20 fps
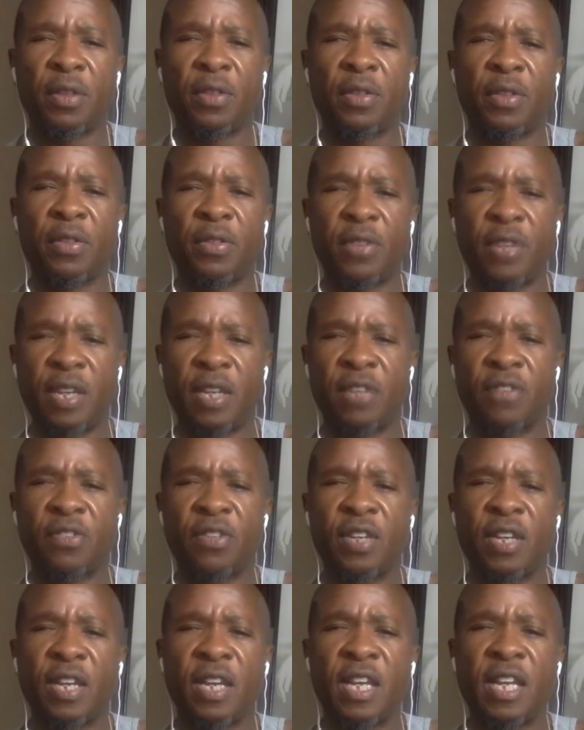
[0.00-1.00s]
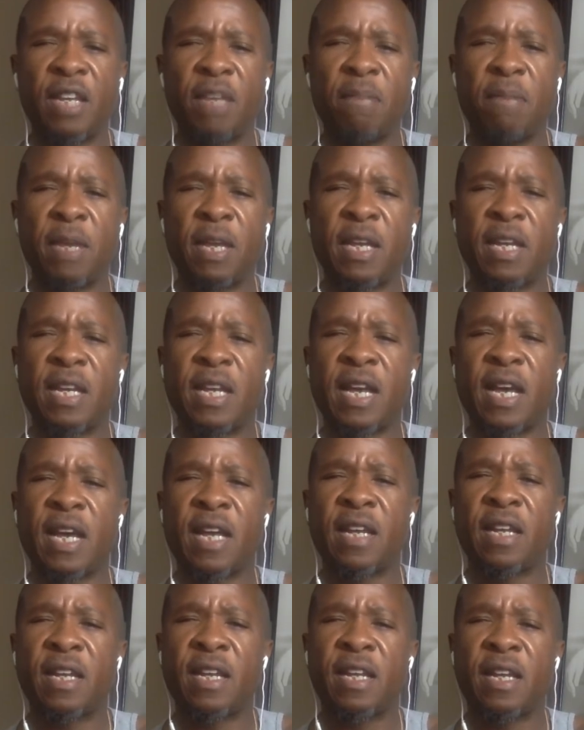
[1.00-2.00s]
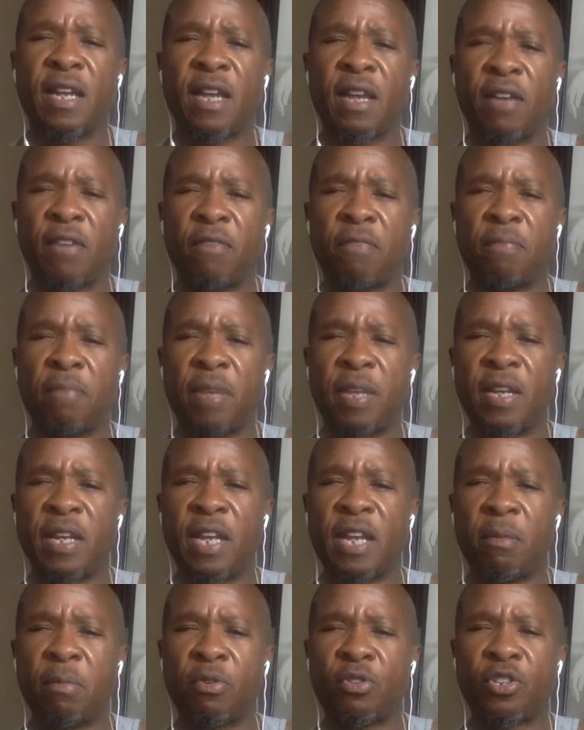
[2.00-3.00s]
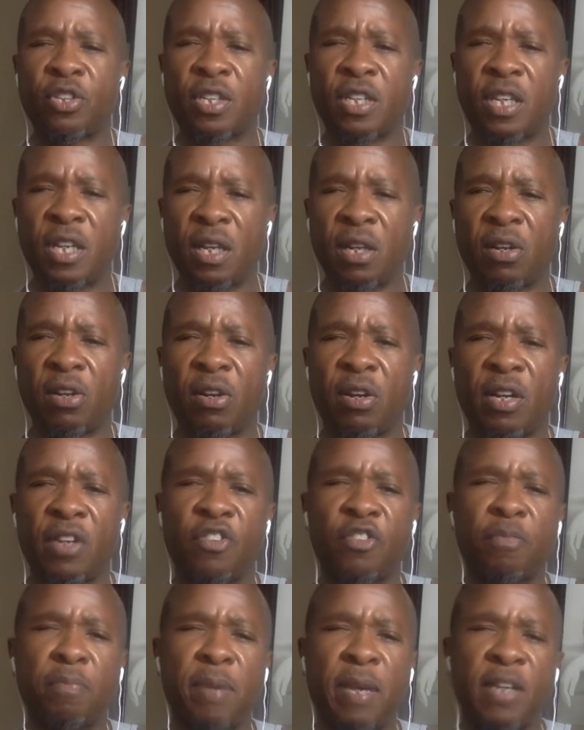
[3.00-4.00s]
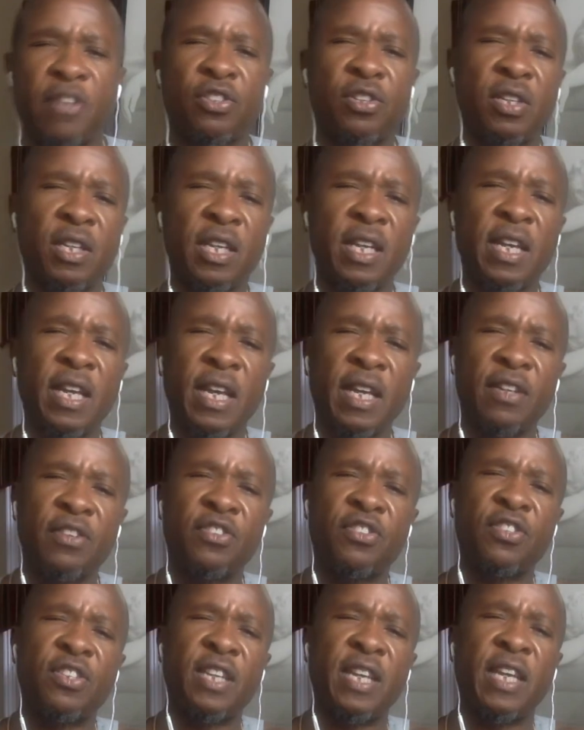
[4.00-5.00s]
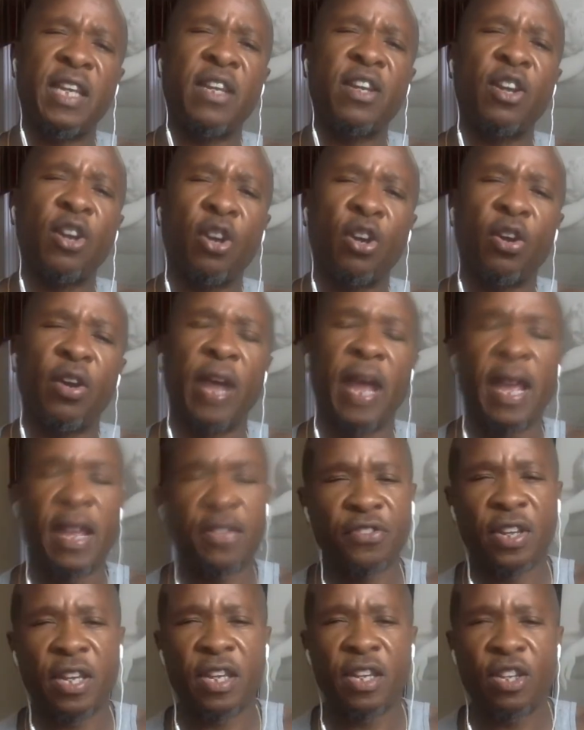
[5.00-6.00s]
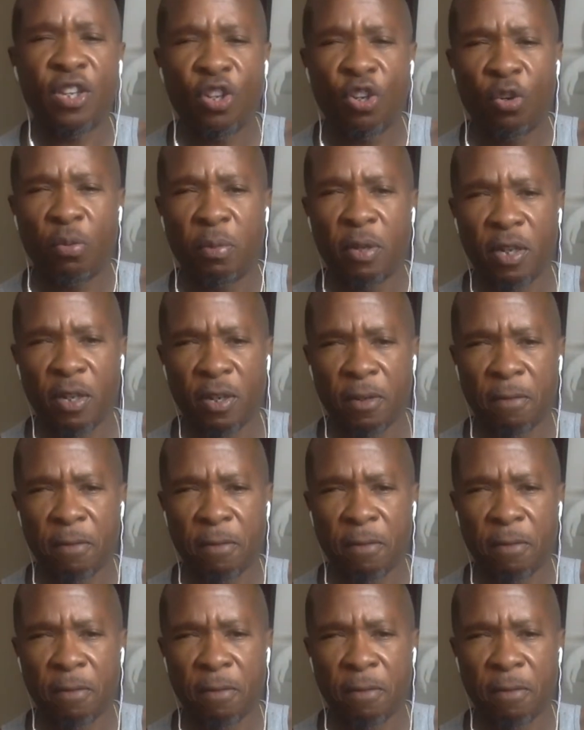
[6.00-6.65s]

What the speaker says: than this, he may not have been able to kill her, especially in seeing her as a human.